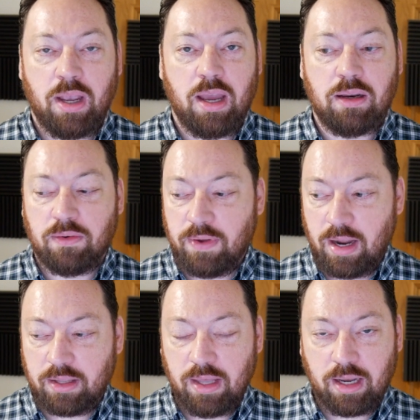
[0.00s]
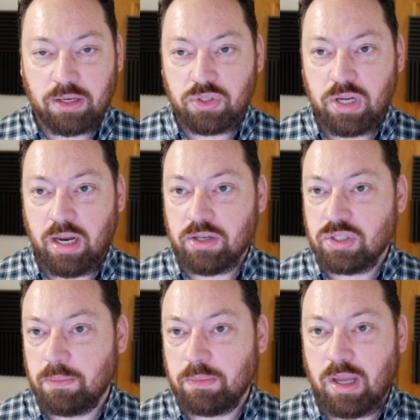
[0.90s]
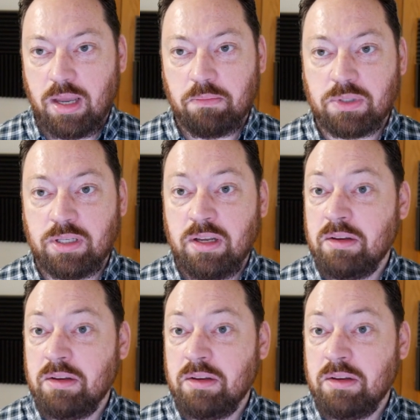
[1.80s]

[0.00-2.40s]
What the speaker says: And in fact, that can change sometimes